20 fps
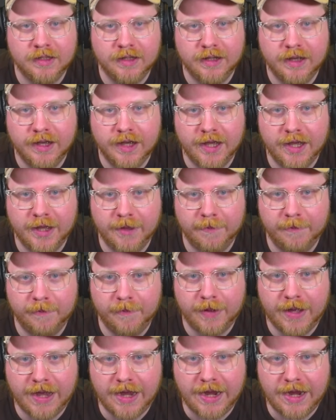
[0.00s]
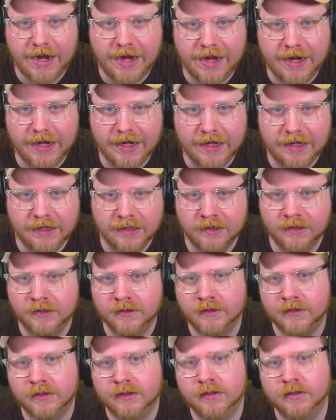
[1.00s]
by,
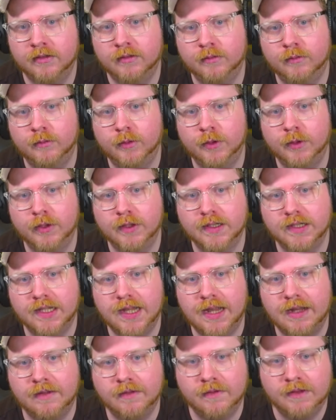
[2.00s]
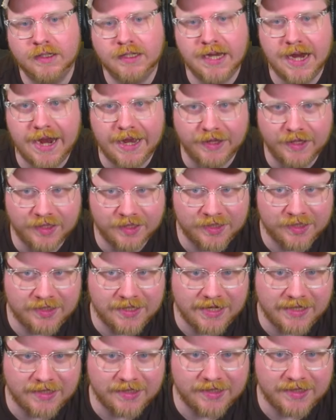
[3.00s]
where is that? Yeah, the
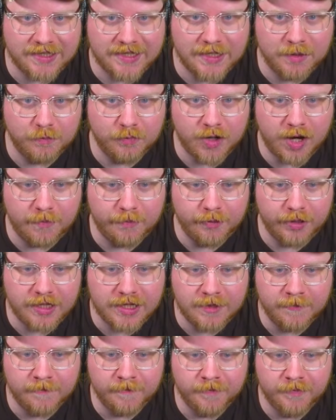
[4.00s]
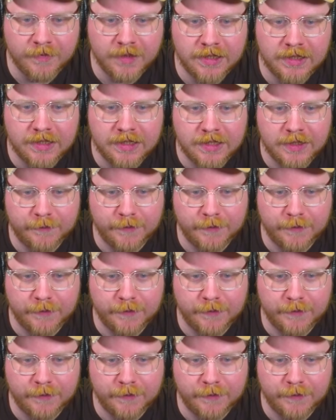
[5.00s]
set scene property. If I